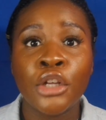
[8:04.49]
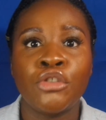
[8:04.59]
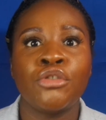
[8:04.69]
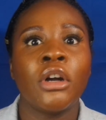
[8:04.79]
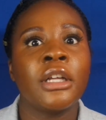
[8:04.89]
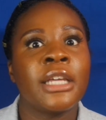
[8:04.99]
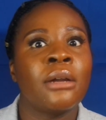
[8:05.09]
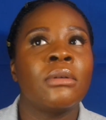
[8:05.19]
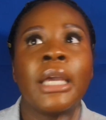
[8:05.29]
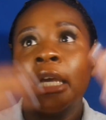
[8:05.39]
drug
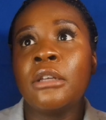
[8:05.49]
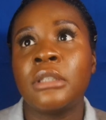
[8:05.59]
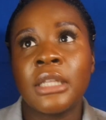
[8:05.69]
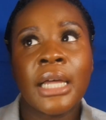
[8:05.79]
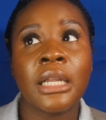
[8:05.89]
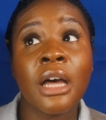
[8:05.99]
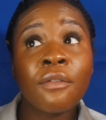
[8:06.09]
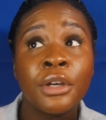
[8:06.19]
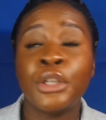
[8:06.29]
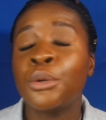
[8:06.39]
that'll get you to that
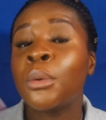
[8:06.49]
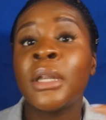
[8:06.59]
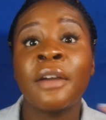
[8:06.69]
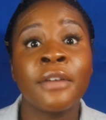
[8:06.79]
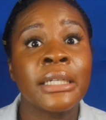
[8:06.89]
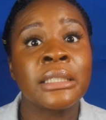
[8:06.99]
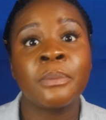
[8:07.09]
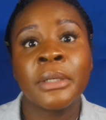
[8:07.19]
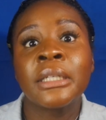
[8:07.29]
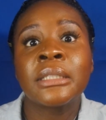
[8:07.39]
level, and you will never
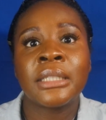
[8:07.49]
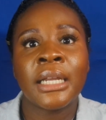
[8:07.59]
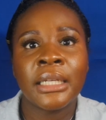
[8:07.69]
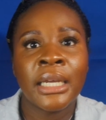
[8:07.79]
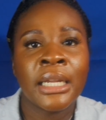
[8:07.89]
experience that again.